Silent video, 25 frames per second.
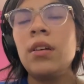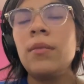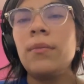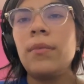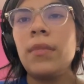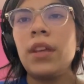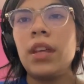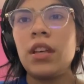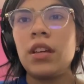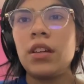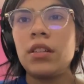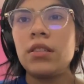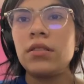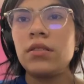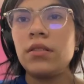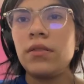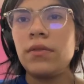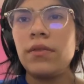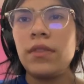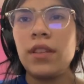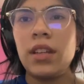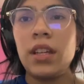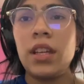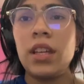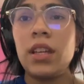because
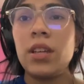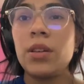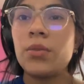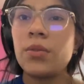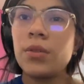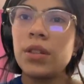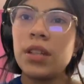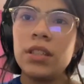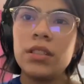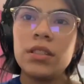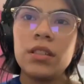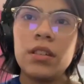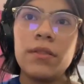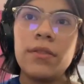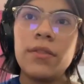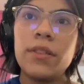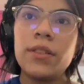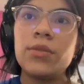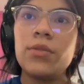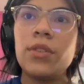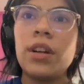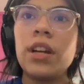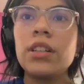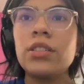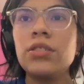of the increase of
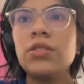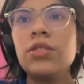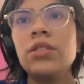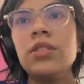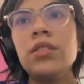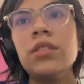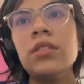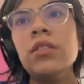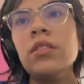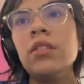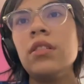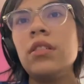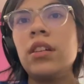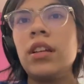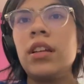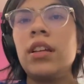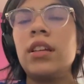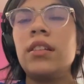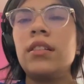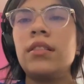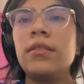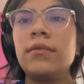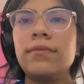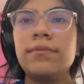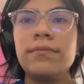attraction.
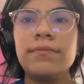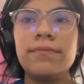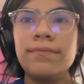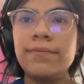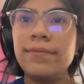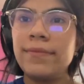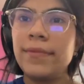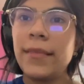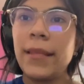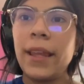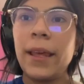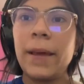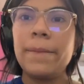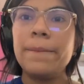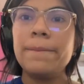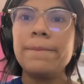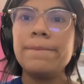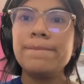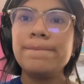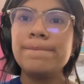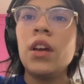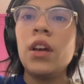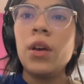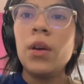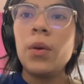And
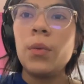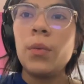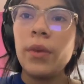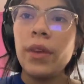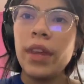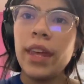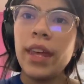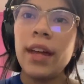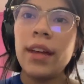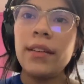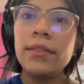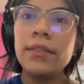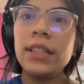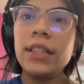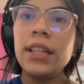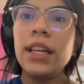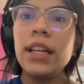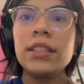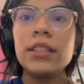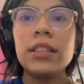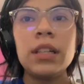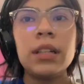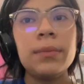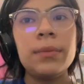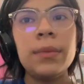we have the
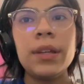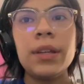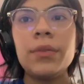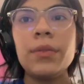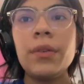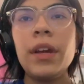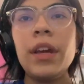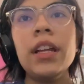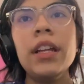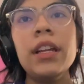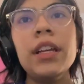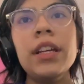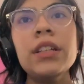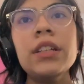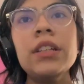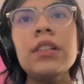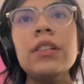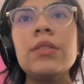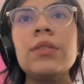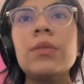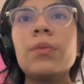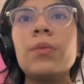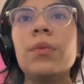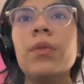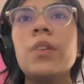atomic
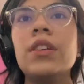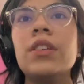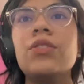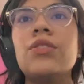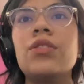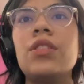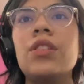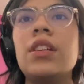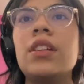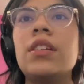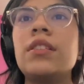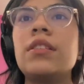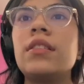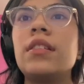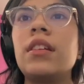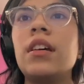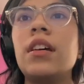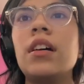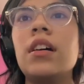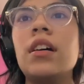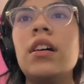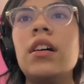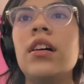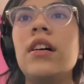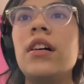radius, which is
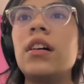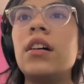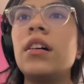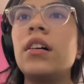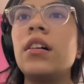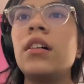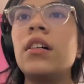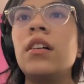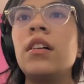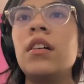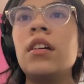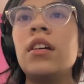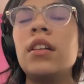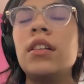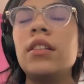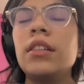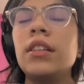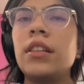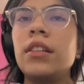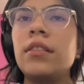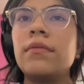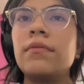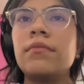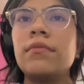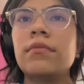
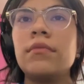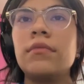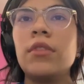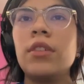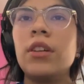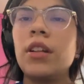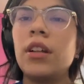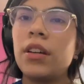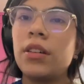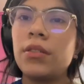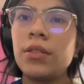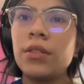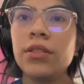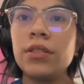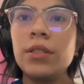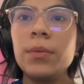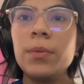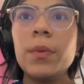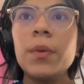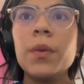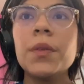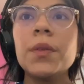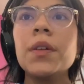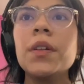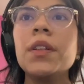across the
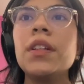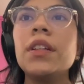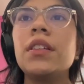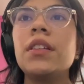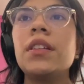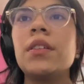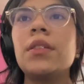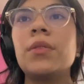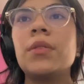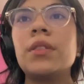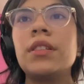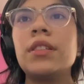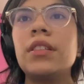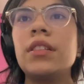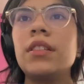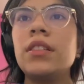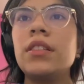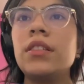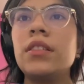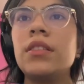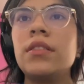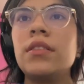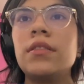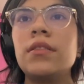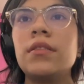period it
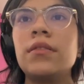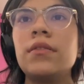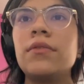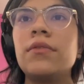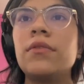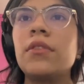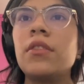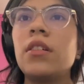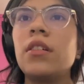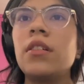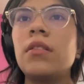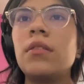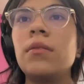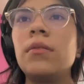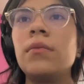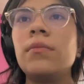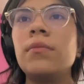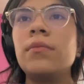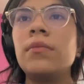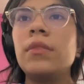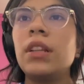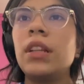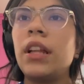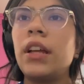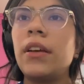decreases
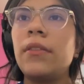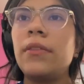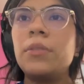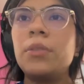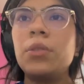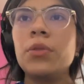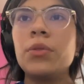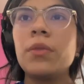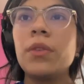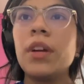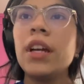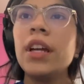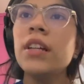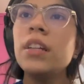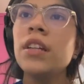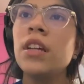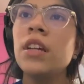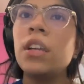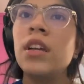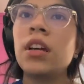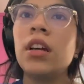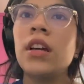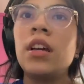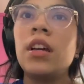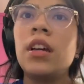from left to right,
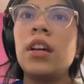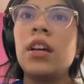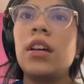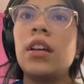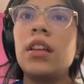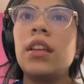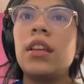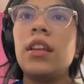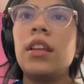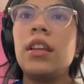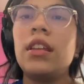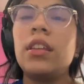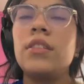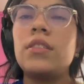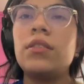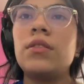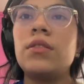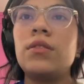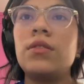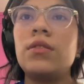is